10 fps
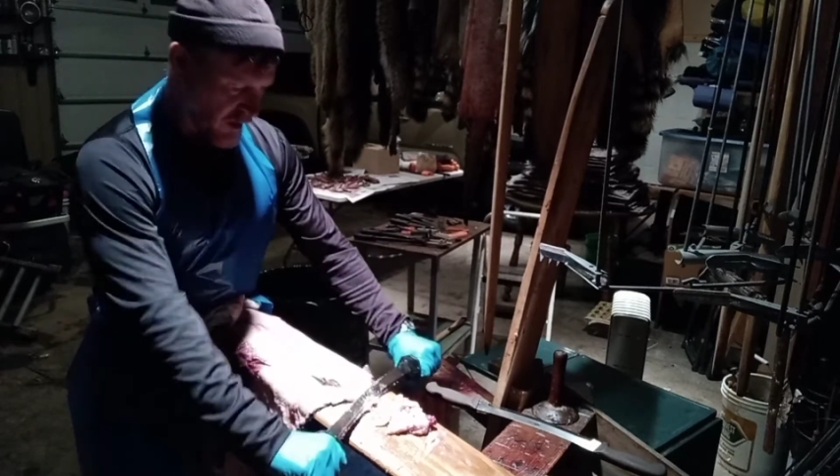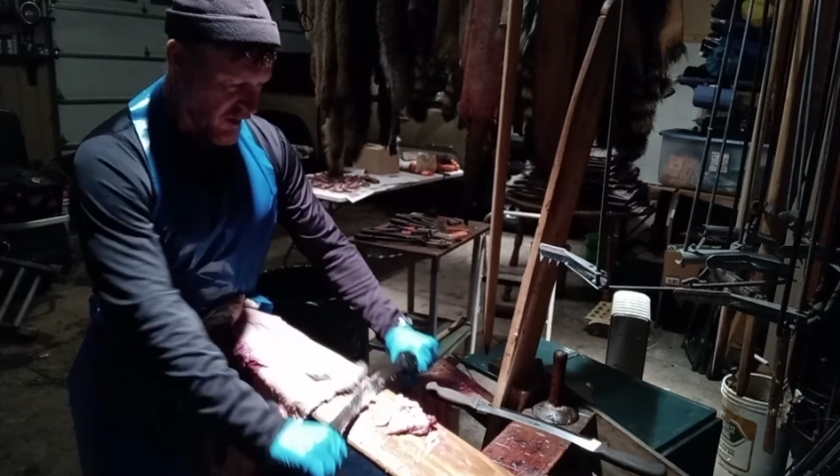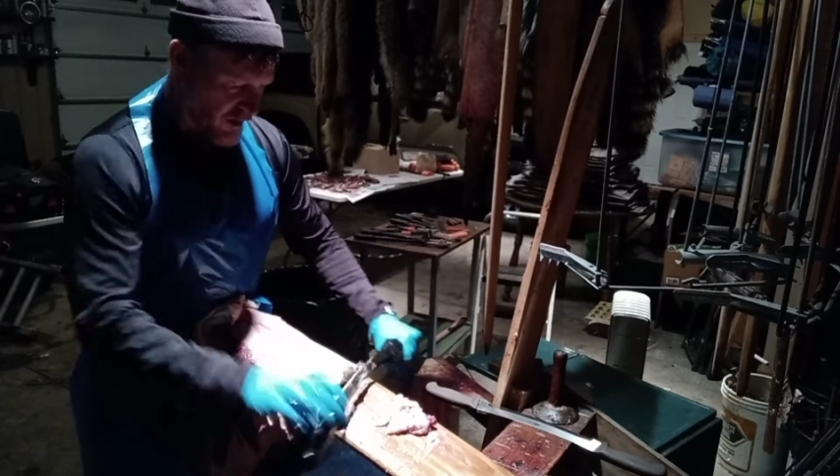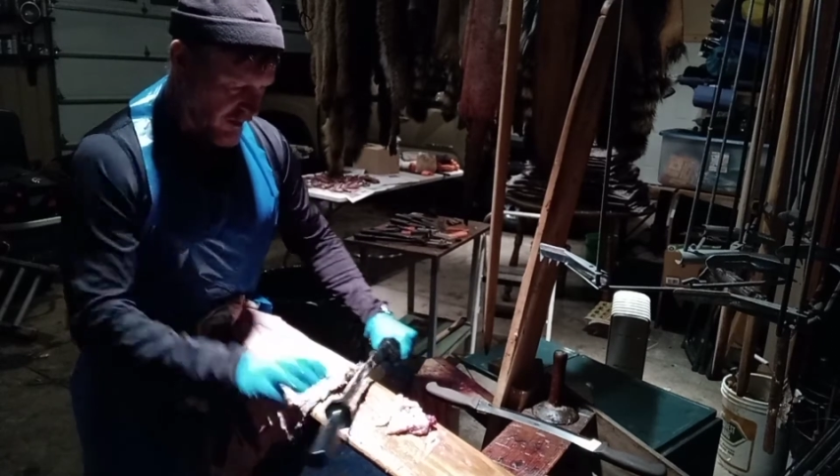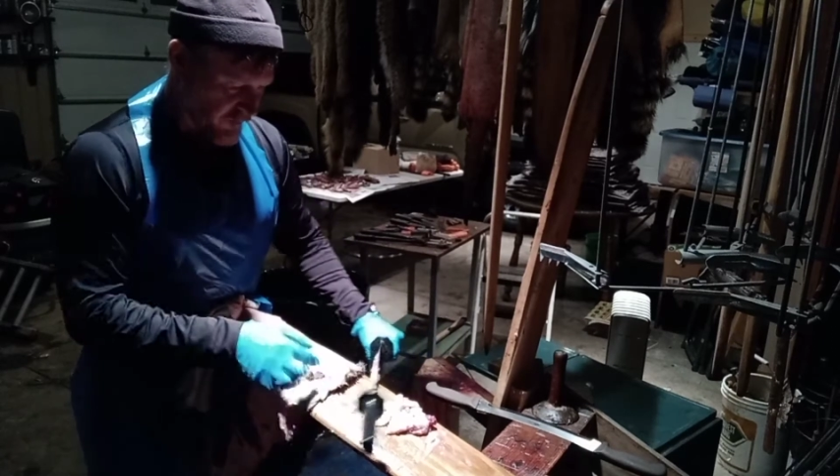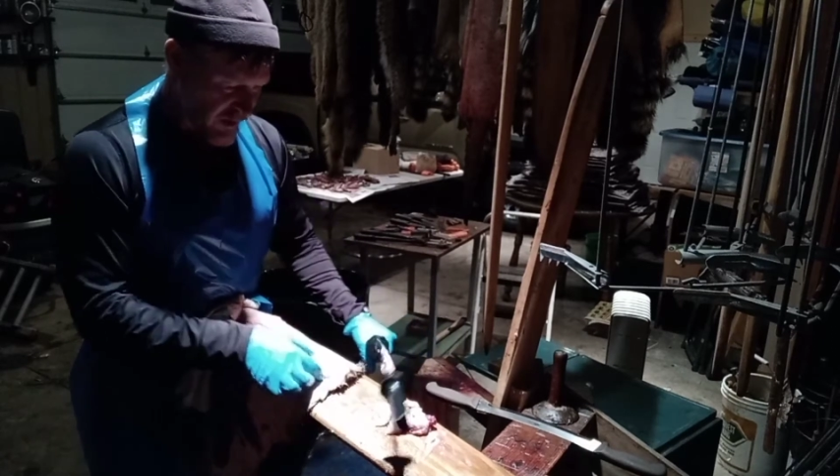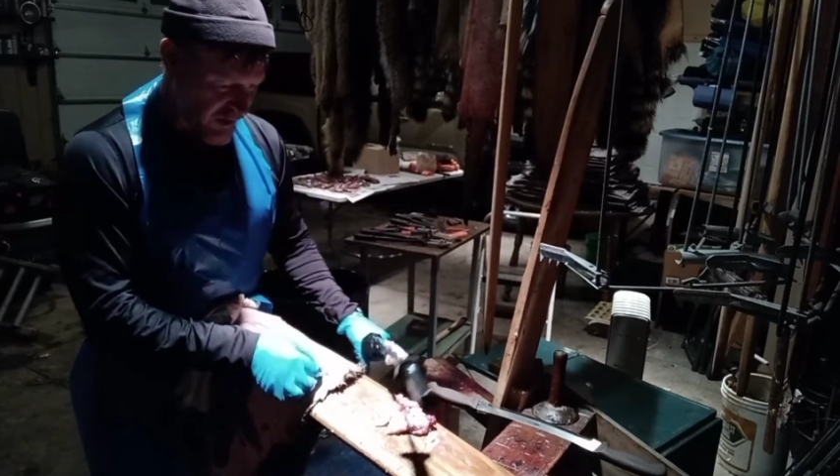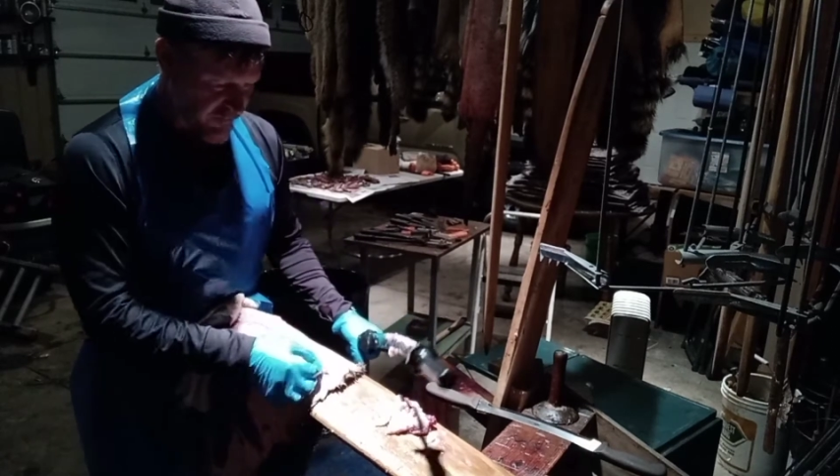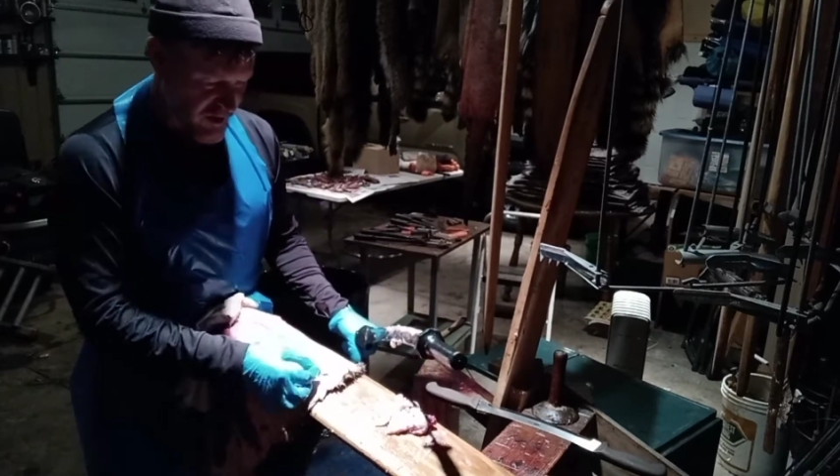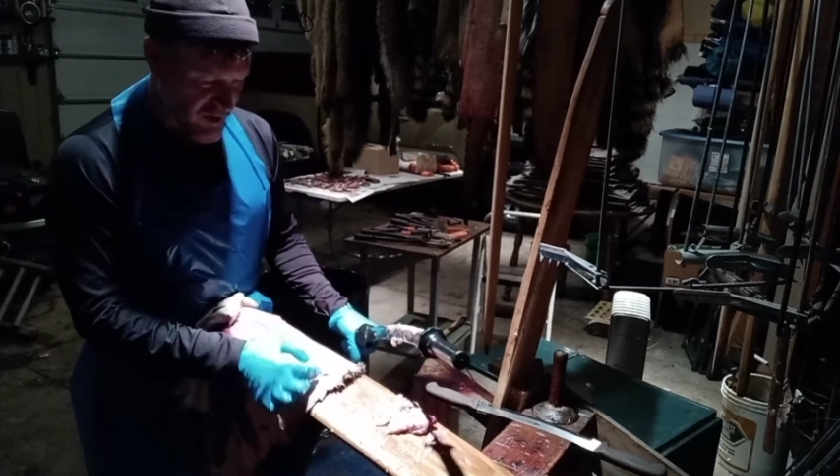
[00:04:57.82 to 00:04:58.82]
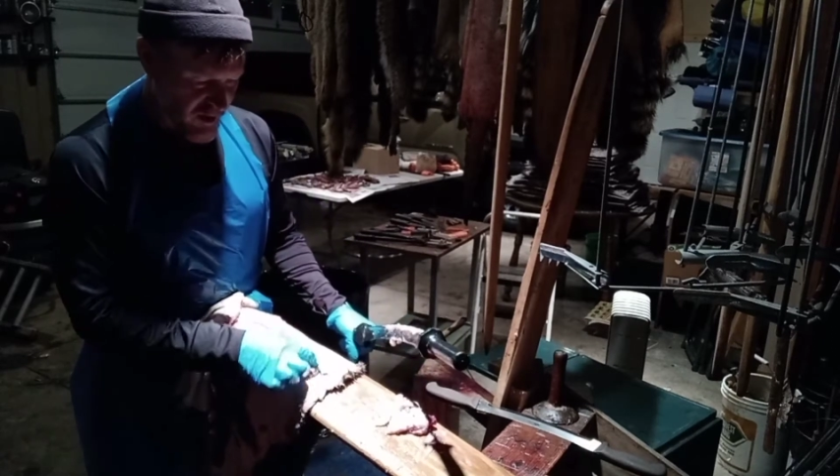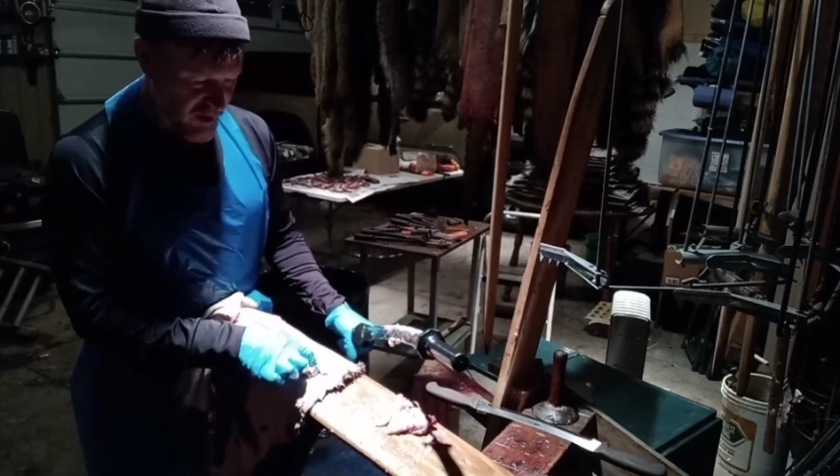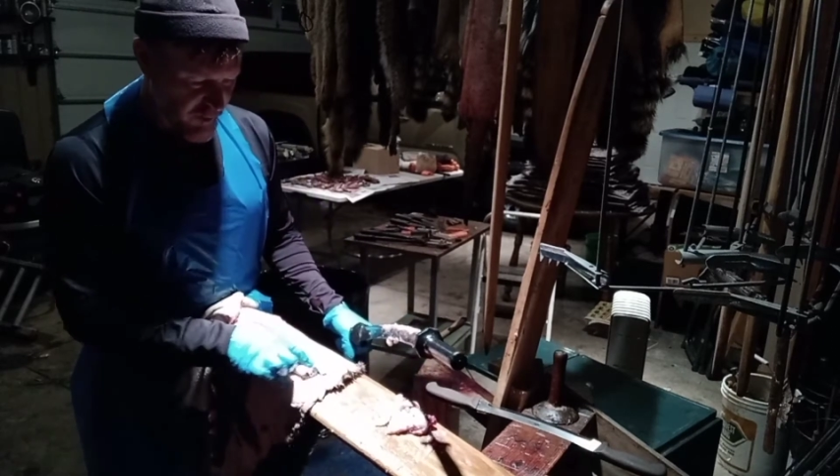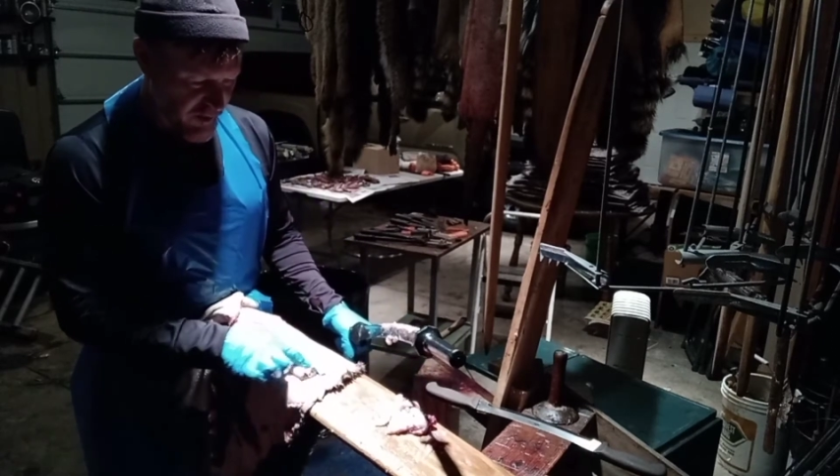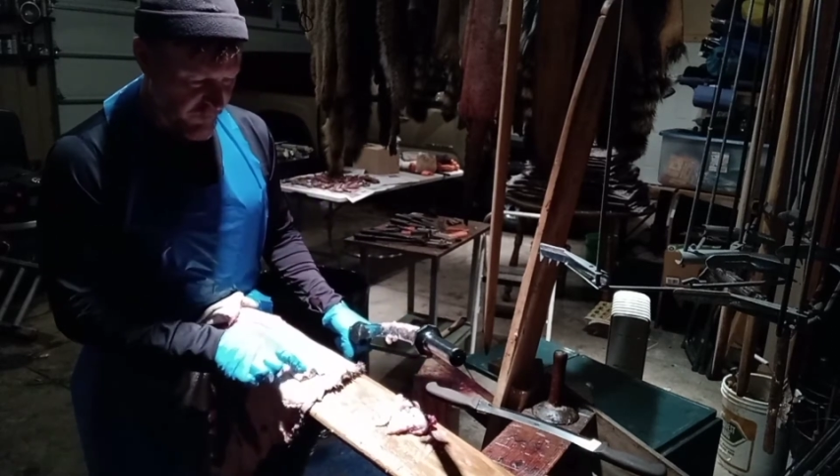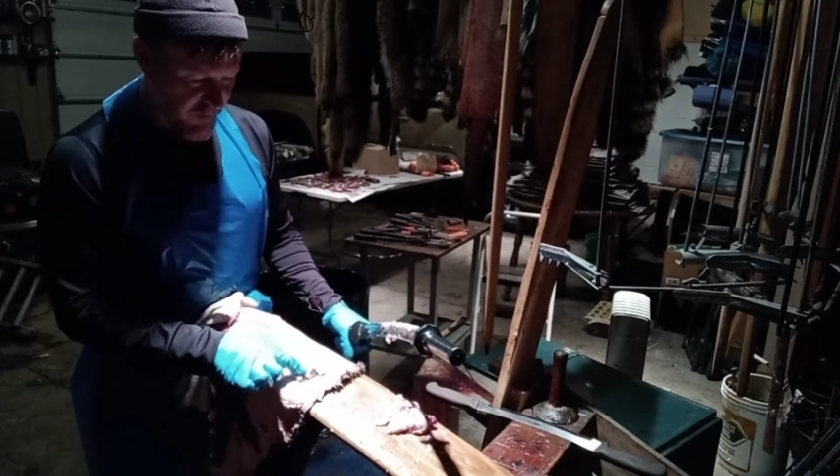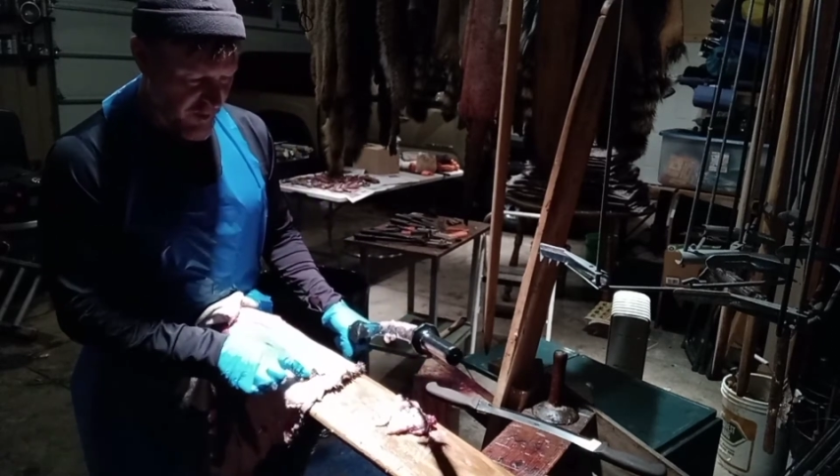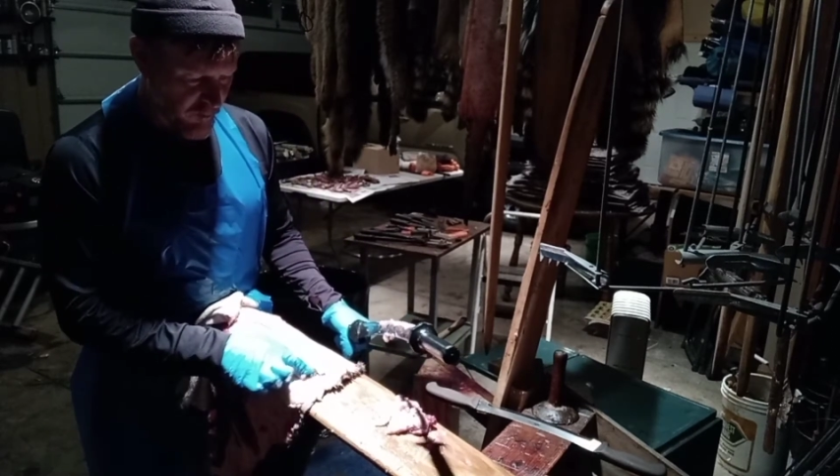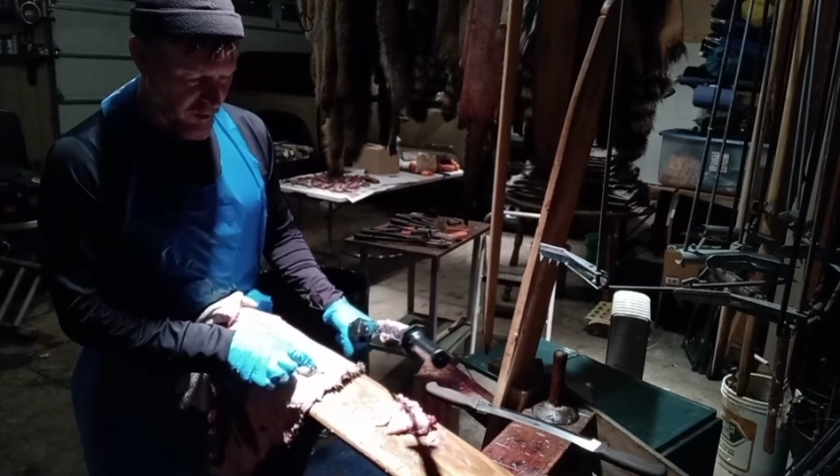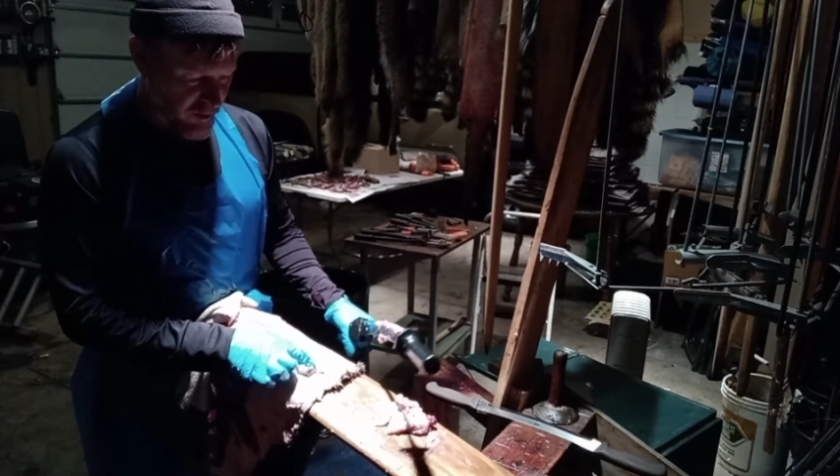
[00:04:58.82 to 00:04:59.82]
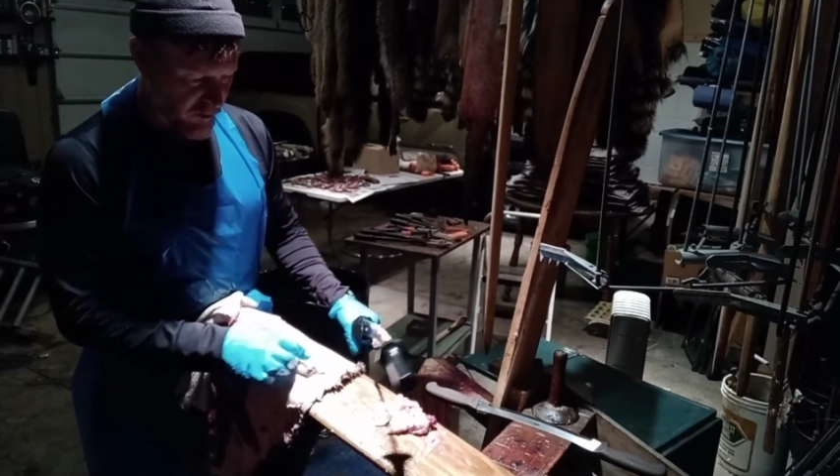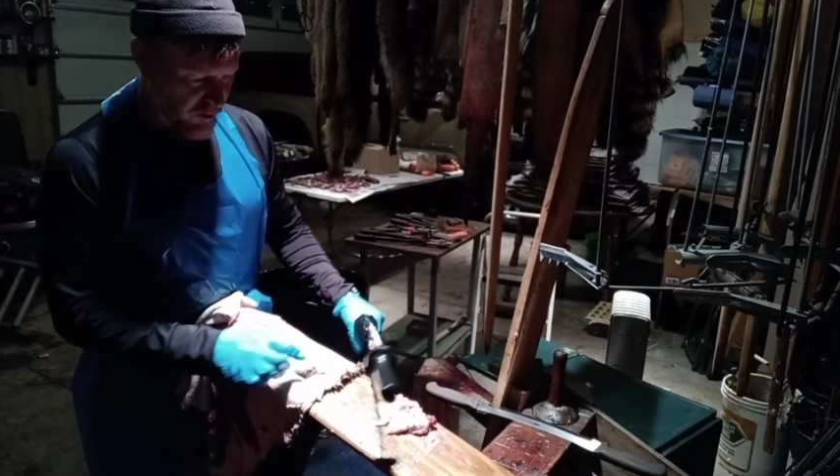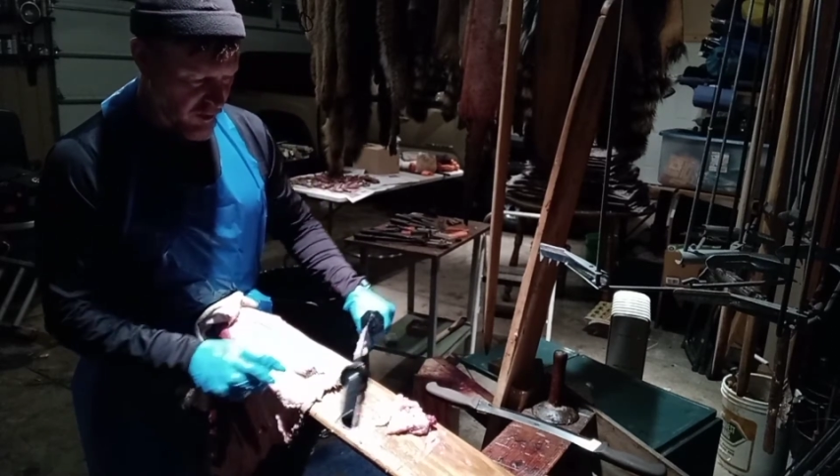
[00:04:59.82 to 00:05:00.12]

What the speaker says: if you leave just a little bit of fat around here, the leg,